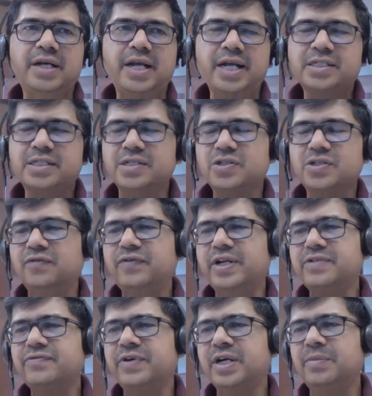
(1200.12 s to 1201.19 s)
access of
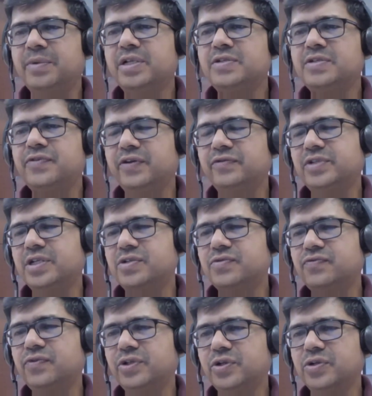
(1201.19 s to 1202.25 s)
CREST fundamentals free of charge
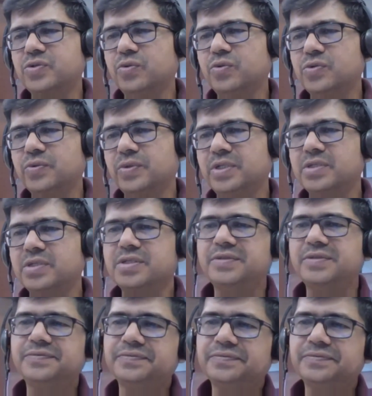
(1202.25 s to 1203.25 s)
for your school students.